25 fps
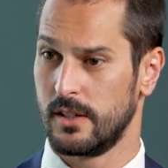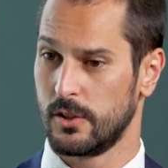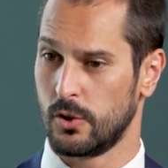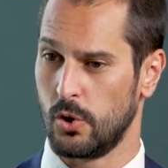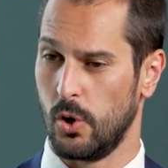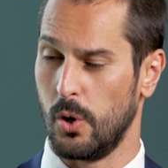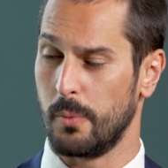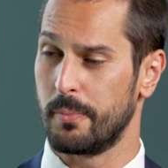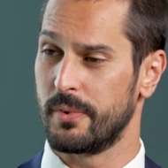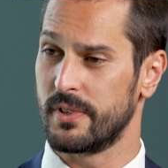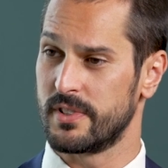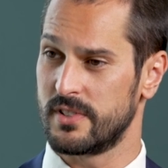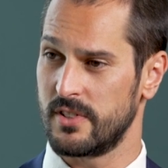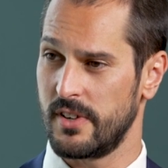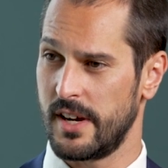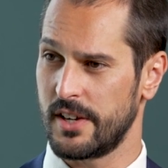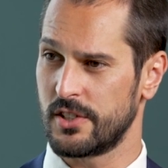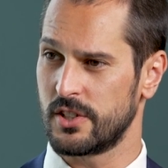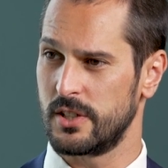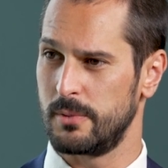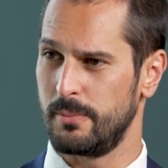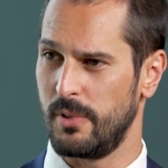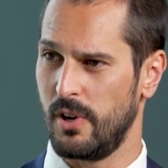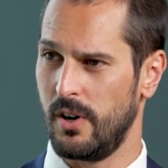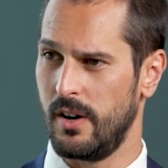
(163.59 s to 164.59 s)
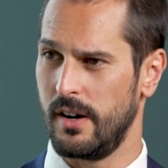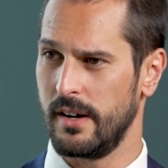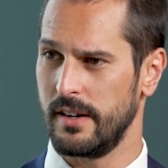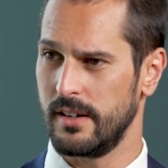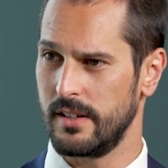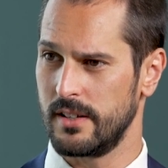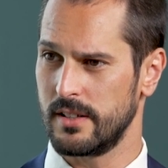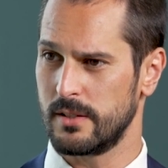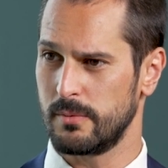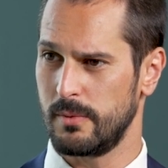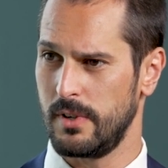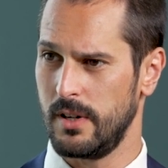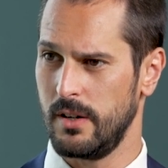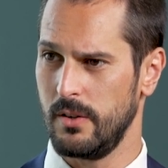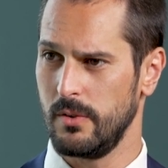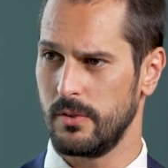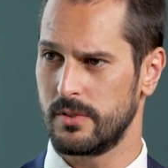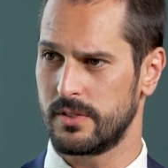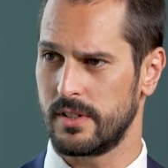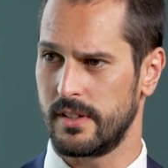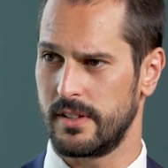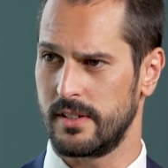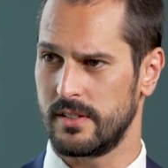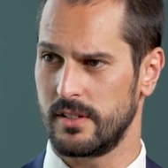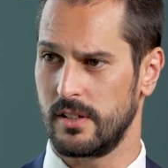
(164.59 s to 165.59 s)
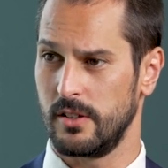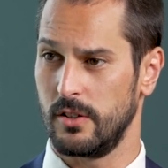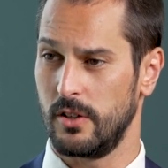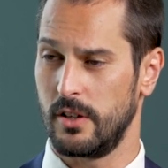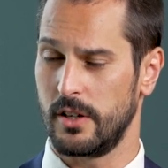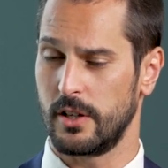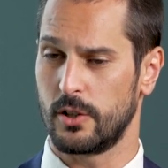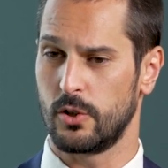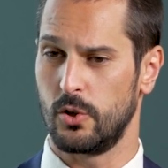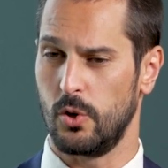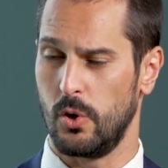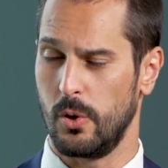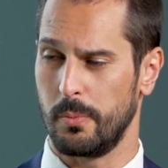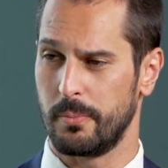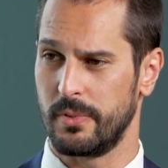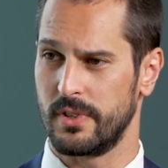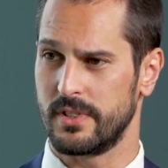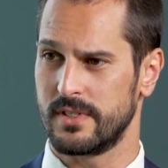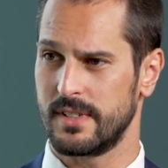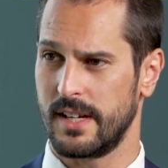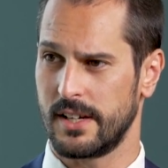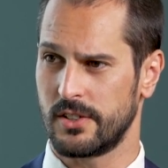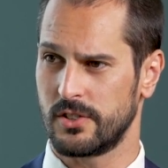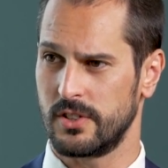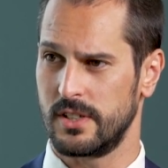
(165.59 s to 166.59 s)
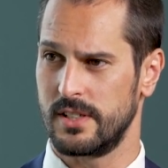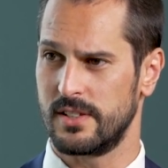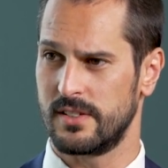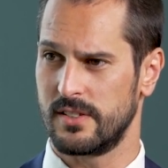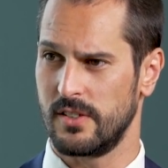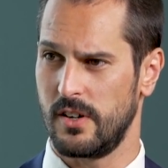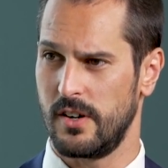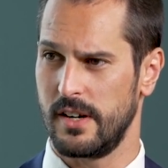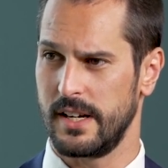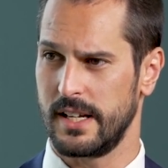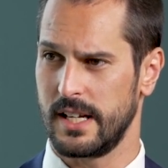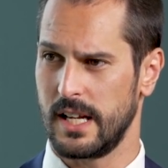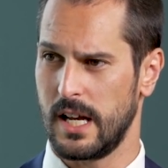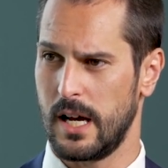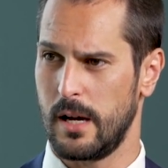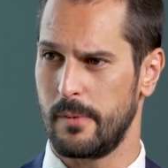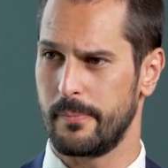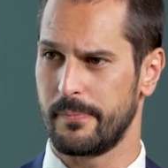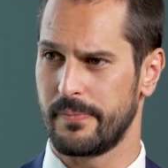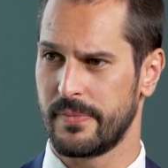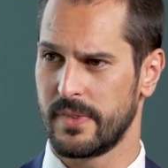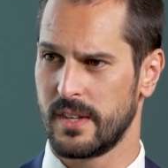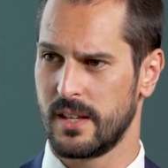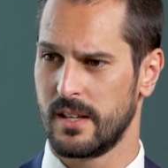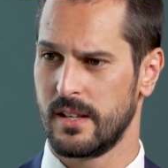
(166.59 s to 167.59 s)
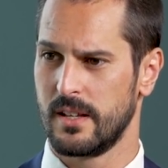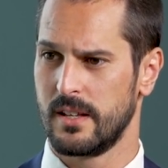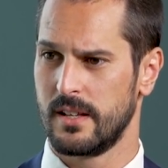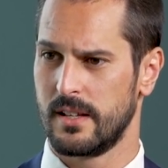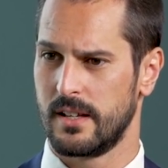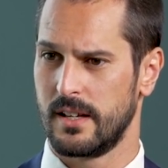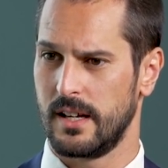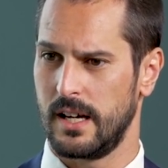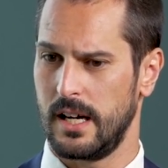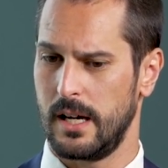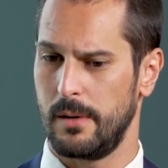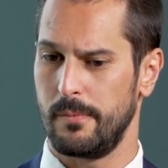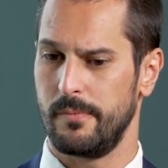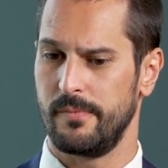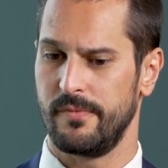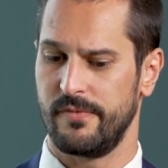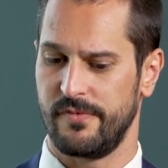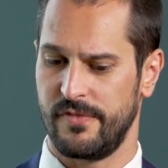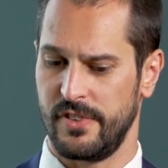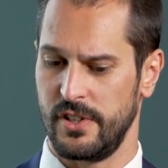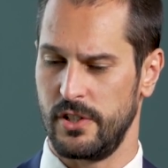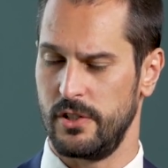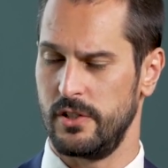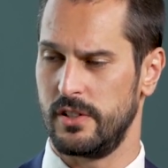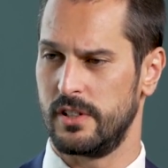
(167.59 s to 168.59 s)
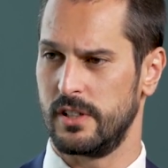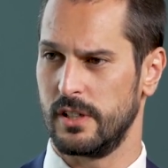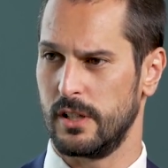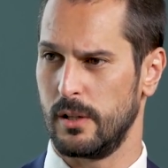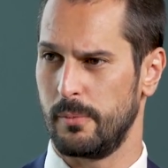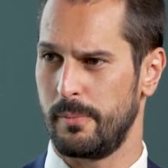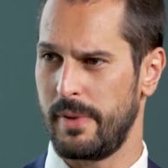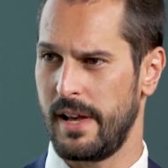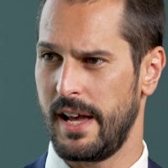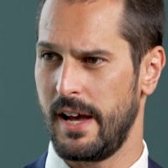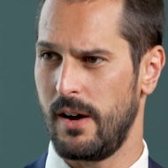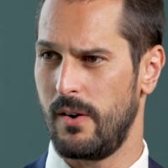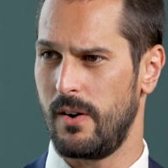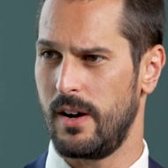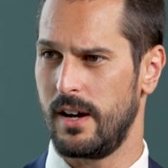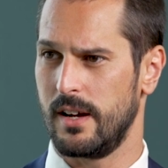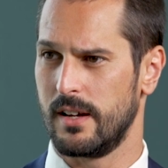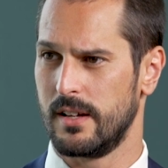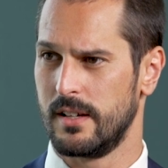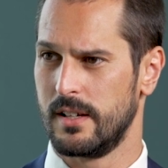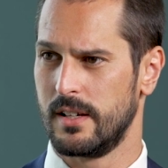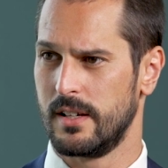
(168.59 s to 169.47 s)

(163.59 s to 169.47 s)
Corporates are actually behind it as well. So there's a lot of corporates actually signing up for nuclear power